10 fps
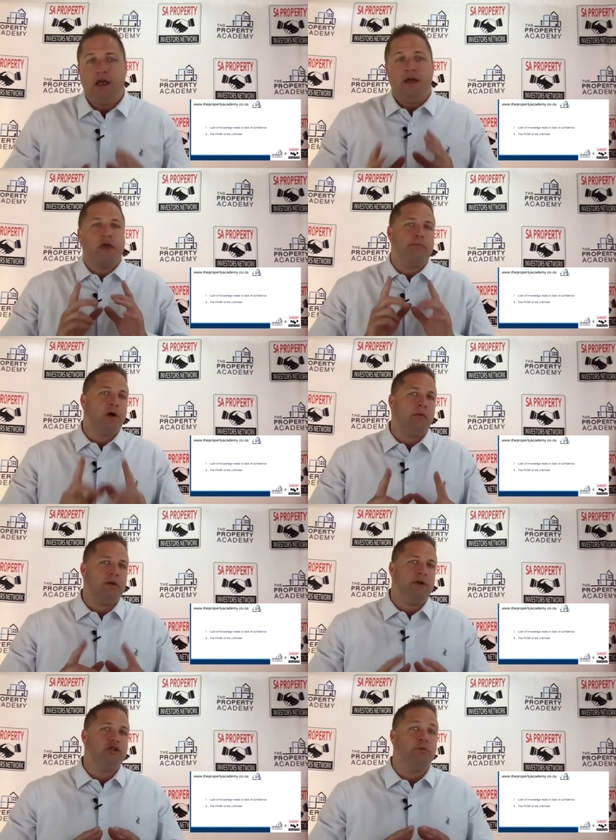The
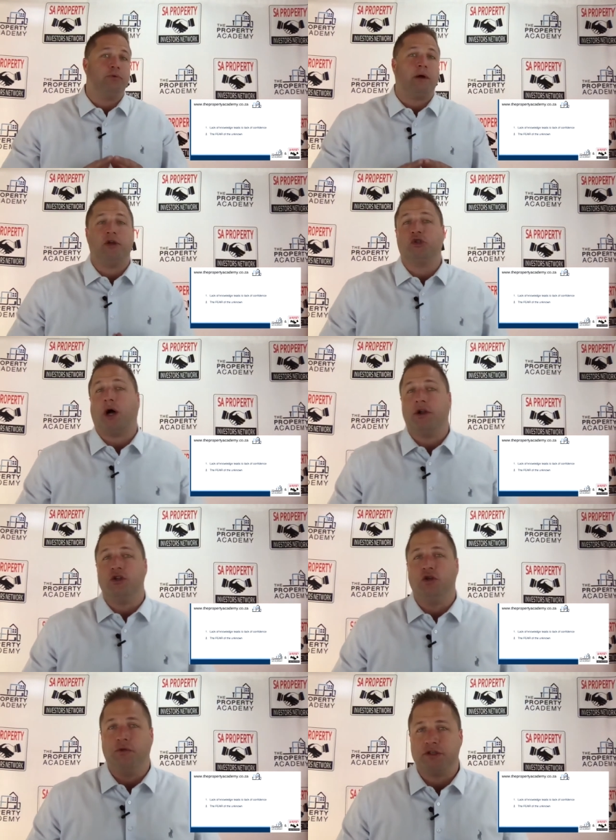problem is you're probably trying to
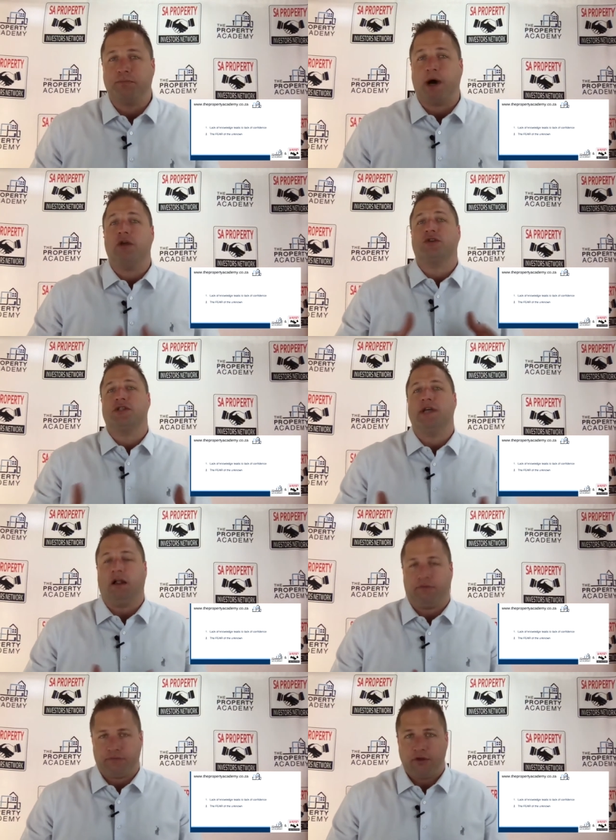do this by
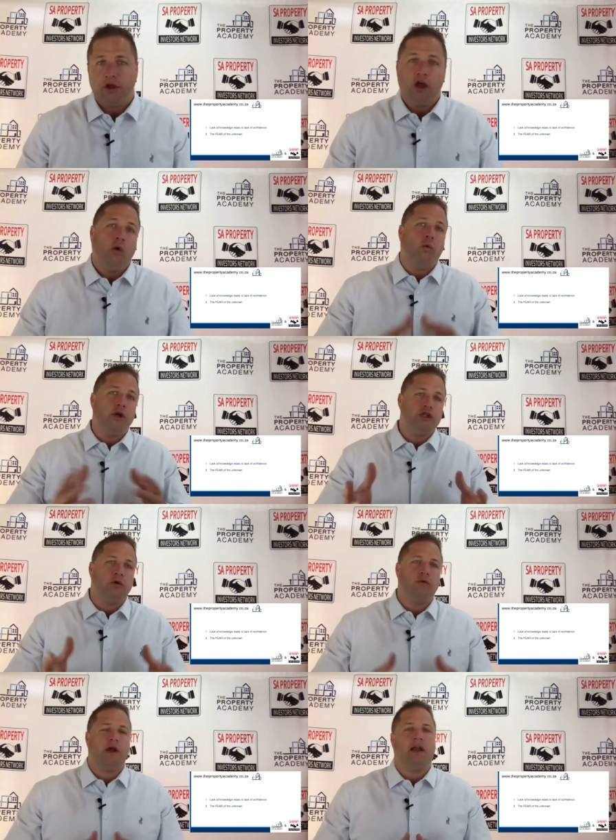yourself. What you'll
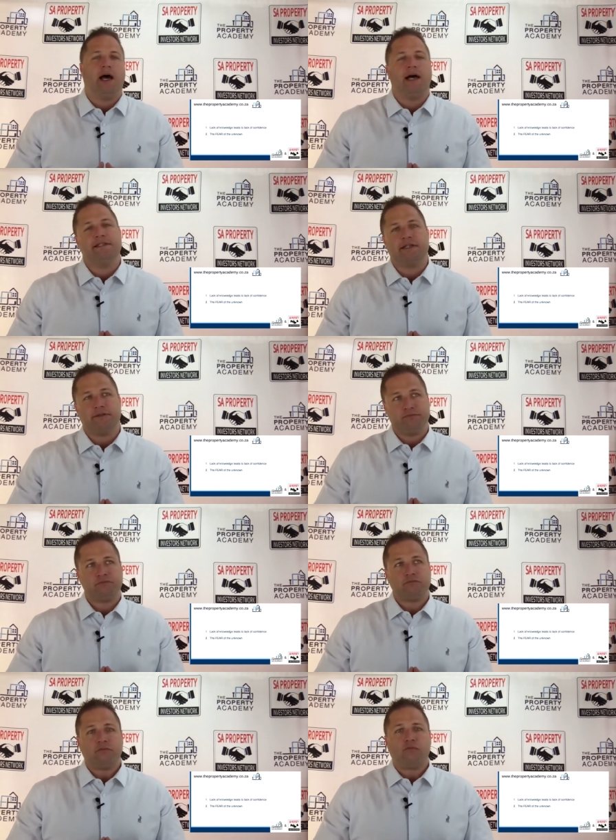realize is
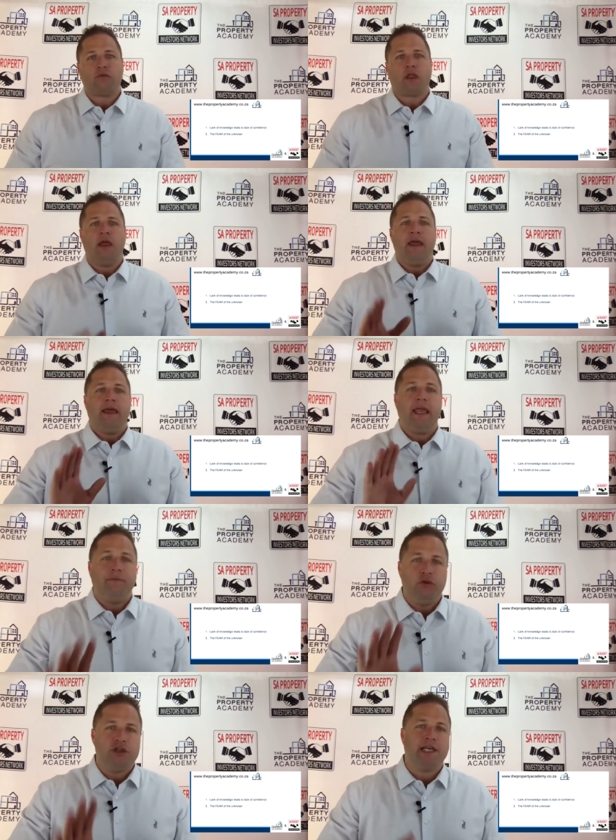if
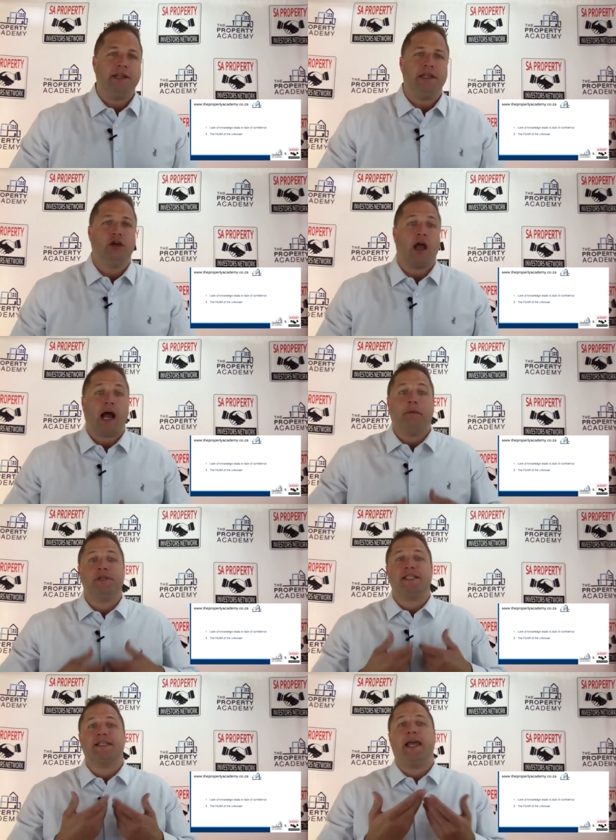you sat there going, I'm
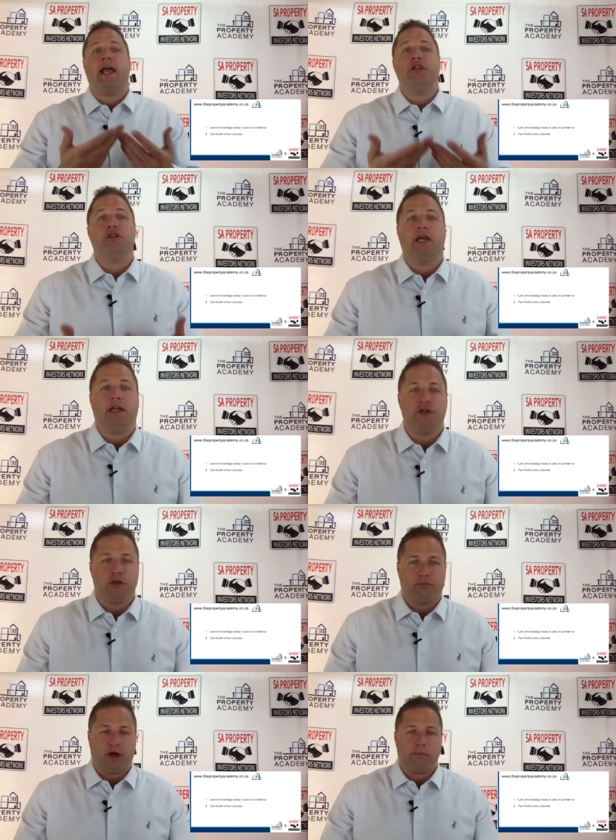scared to get into
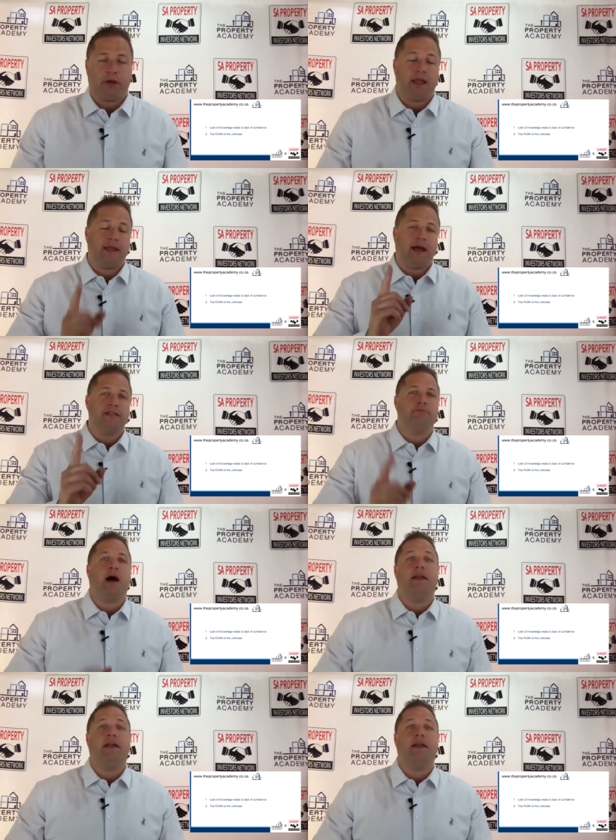property, here's my